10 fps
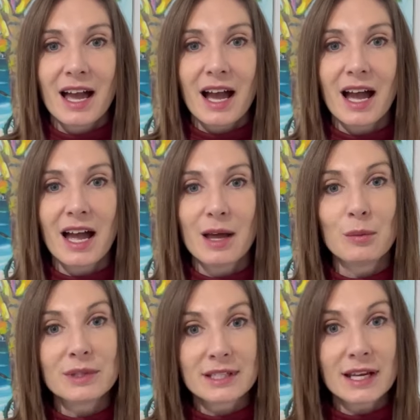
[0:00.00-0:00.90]

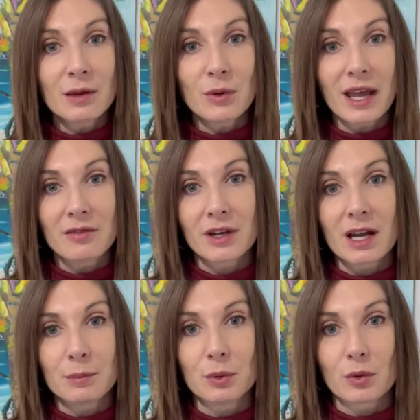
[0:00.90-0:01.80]
Um, today we have a
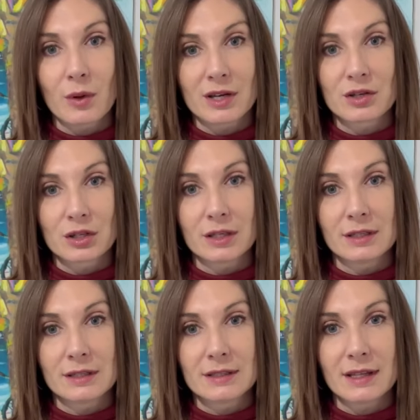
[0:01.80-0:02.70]
couple
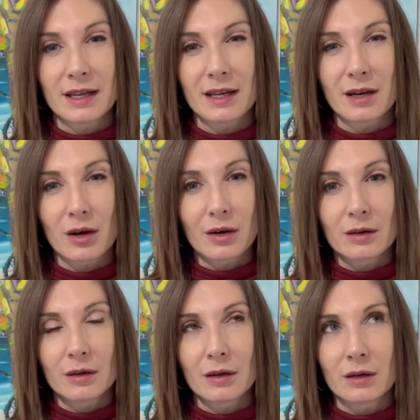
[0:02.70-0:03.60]
questions that
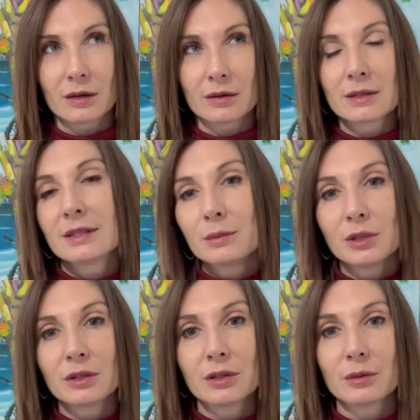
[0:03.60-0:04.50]
are
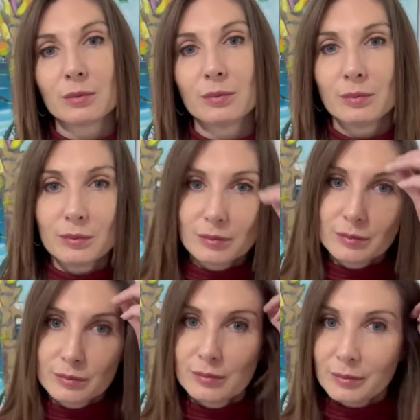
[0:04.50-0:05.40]
similar
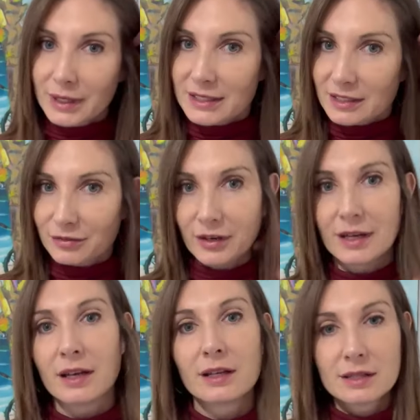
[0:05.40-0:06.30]
but different.
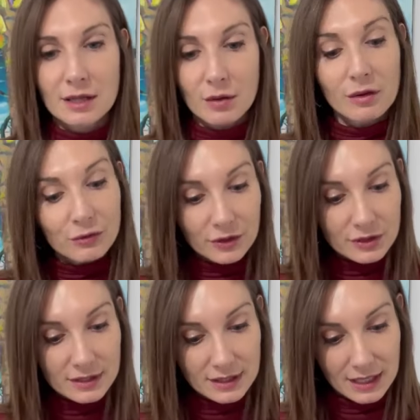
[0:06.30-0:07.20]
So the
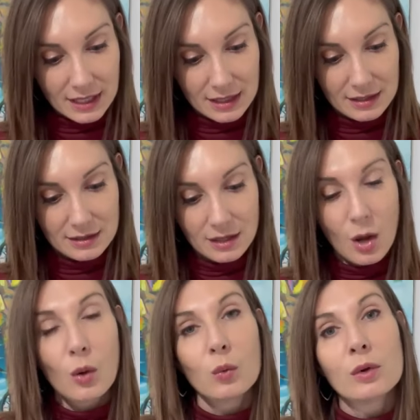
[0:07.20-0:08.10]
first is,
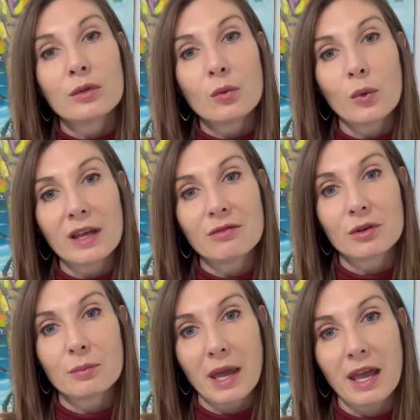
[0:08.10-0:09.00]
will the
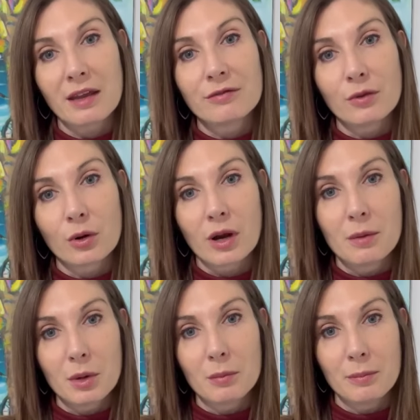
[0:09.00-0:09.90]
waiver pay for a
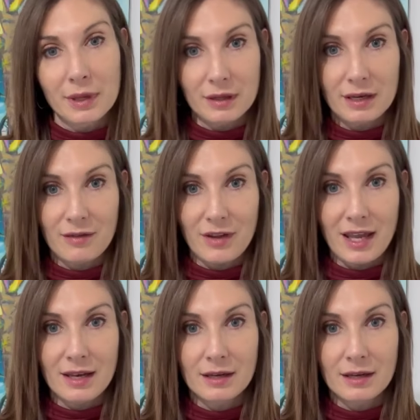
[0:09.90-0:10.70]
mobility van?